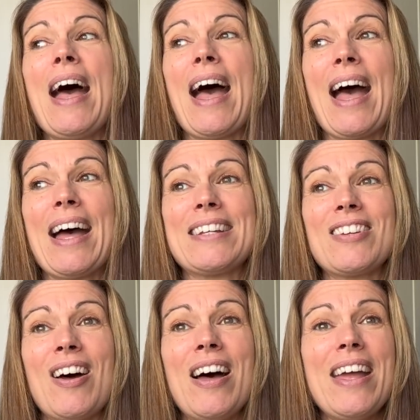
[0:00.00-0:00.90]
And
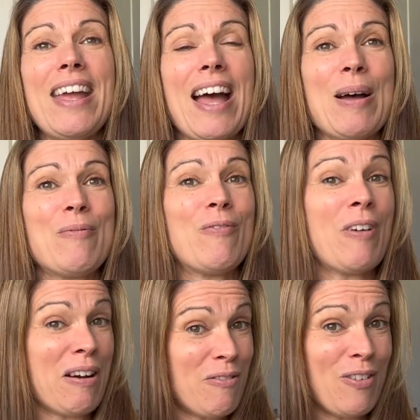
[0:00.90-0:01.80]
I am
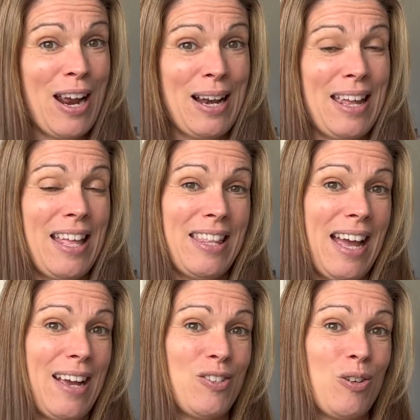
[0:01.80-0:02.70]
very rarely in the
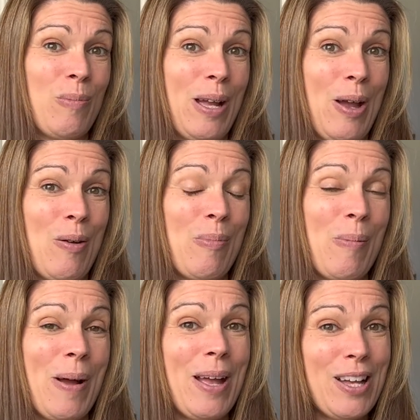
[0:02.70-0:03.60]
house on my own, but
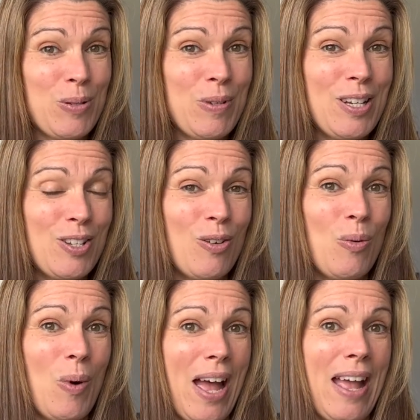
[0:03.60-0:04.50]
my husband has gone
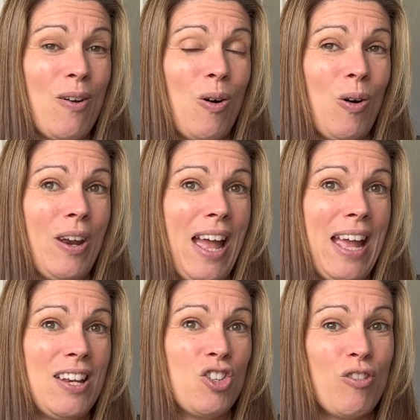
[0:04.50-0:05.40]
away on
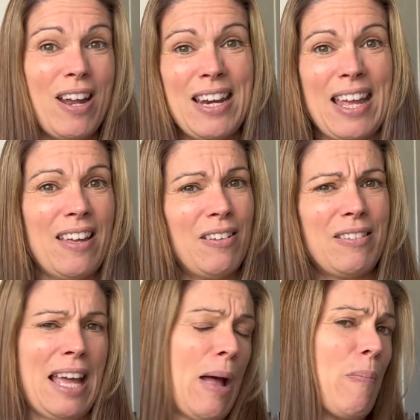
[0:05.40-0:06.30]
a training
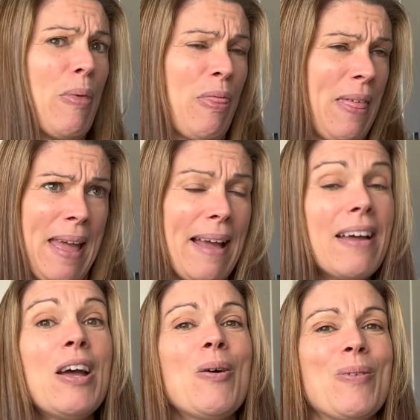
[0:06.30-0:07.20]
camp thing,
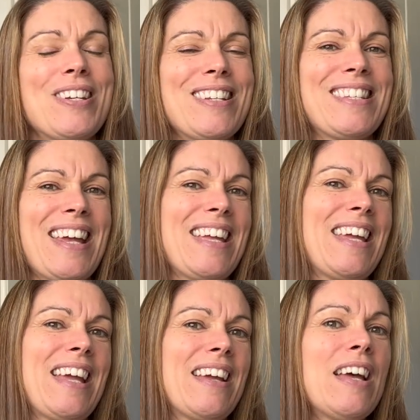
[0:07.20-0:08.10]
which is
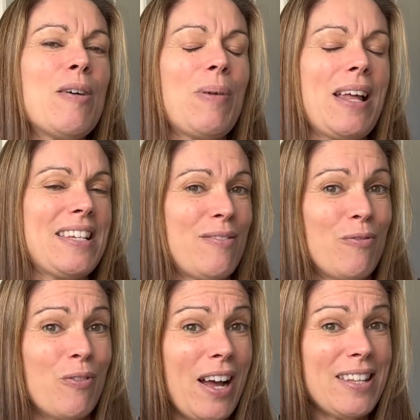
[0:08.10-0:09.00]
taking place in
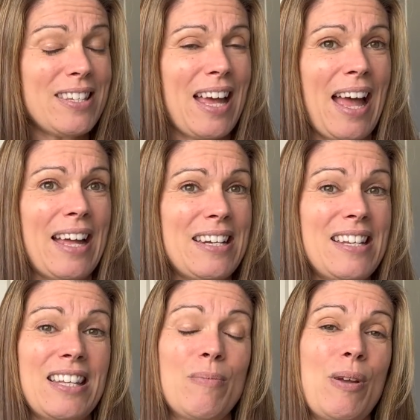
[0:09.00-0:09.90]
France, and he's
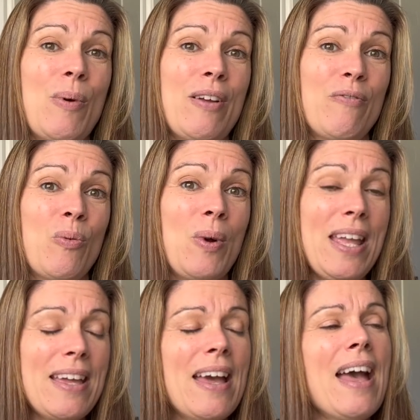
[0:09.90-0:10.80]
going to be away for a
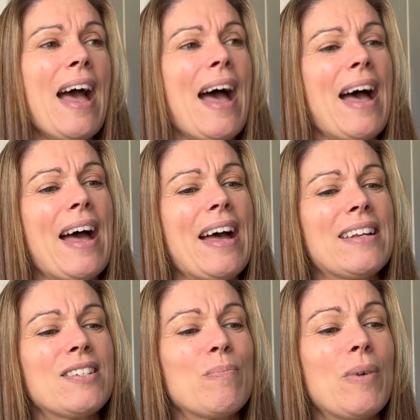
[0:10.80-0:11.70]
week.
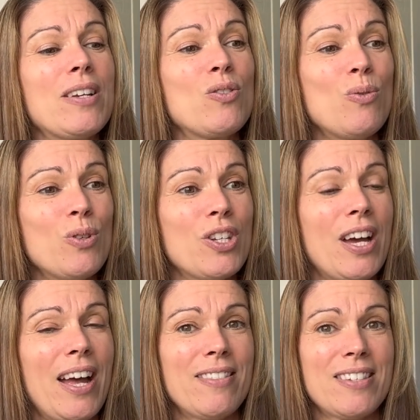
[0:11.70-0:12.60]
And my daughter,
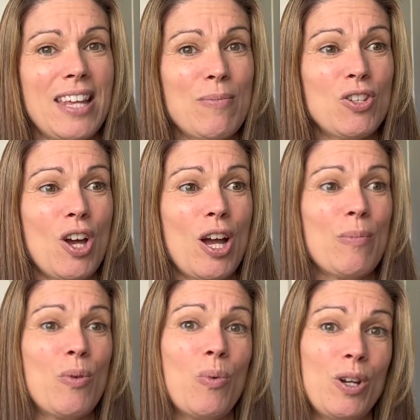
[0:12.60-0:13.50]
at the same time,
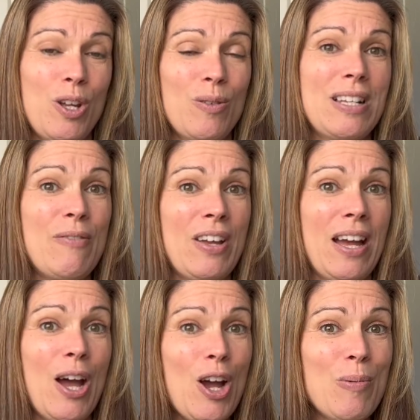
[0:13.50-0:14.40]
the one who's living at
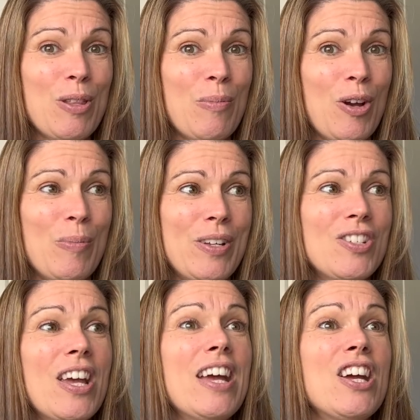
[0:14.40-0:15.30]
home at the moment,
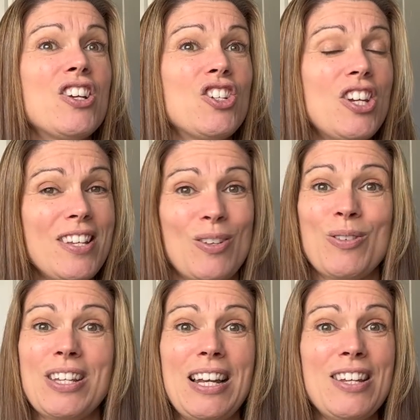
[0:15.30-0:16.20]
she's gone
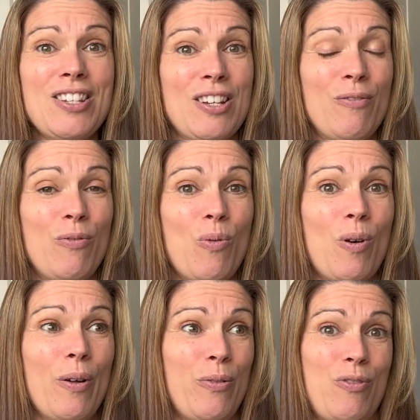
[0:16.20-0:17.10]
to London
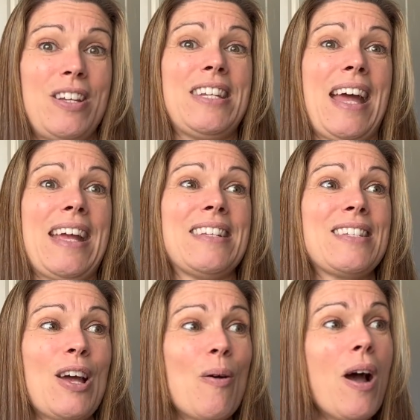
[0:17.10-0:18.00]
for 3 days.
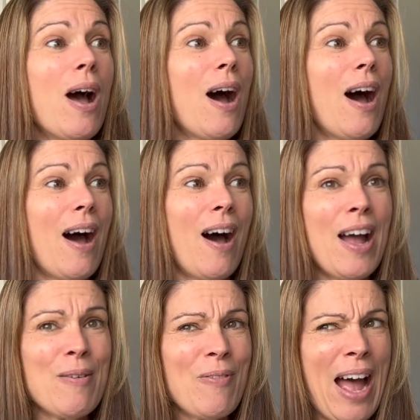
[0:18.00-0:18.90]
So
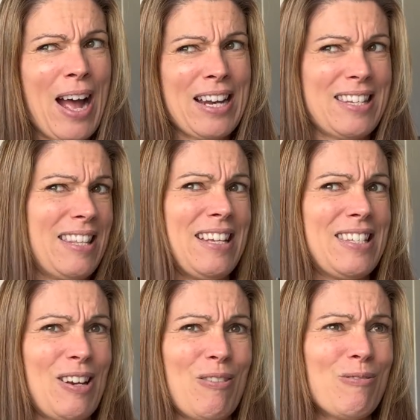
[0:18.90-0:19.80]
I've had
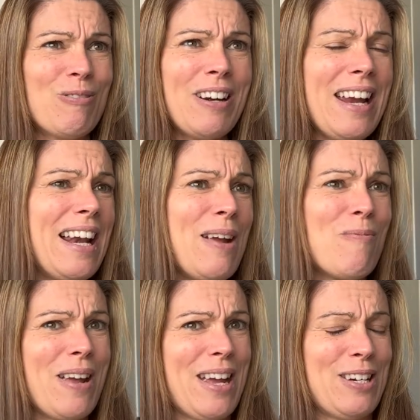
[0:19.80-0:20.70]
this really
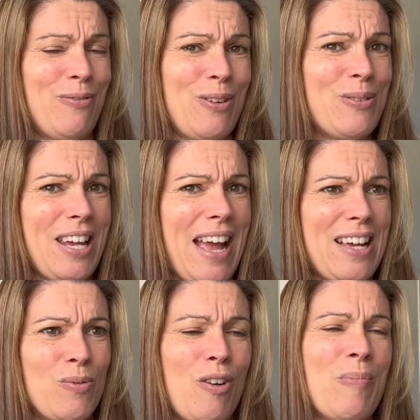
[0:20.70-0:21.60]
weird few
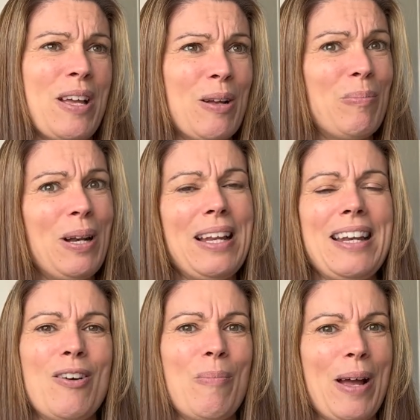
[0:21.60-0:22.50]
days where I've been
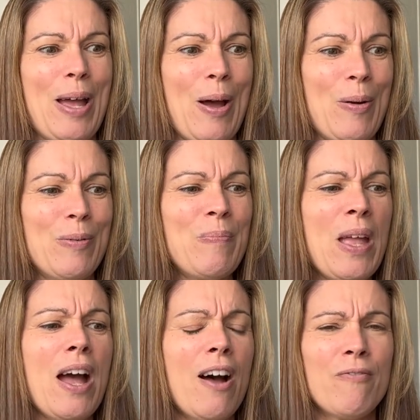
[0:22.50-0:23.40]
completely on my own,
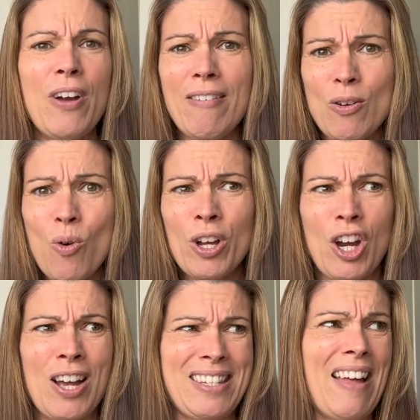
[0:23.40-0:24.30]
very
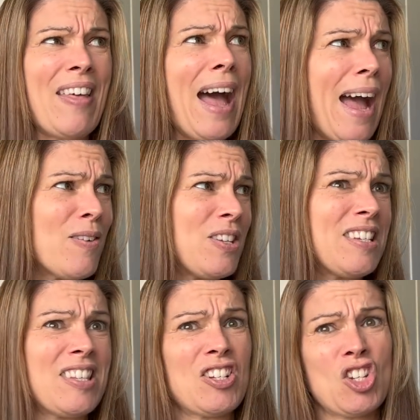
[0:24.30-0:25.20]
organised, and the house
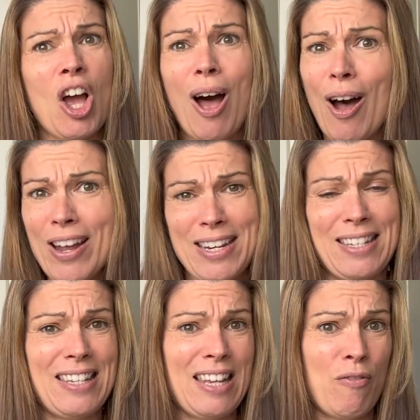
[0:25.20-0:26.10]
is the
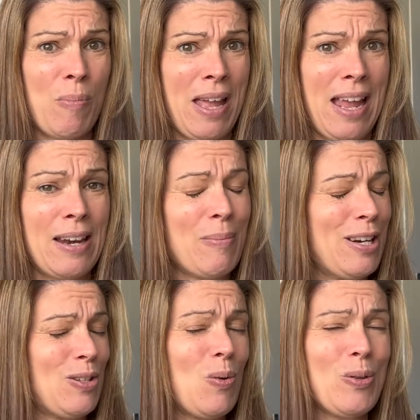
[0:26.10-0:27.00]
tidiest it's ever been, but
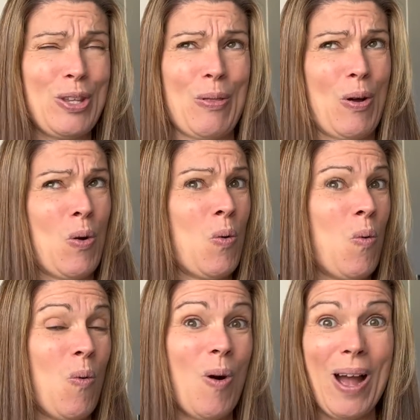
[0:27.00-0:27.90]
it's also the
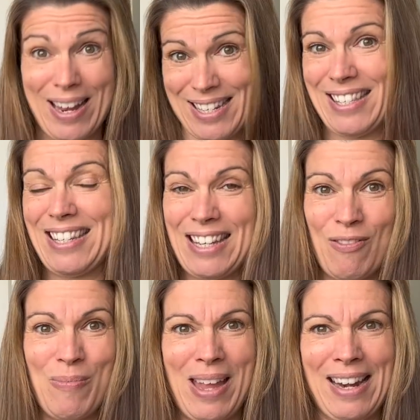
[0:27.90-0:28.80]
quietest it's
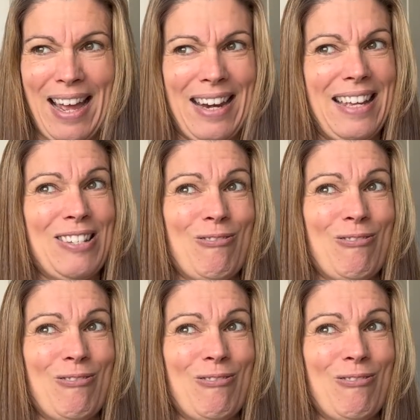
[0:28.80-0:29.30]
ever been, and it's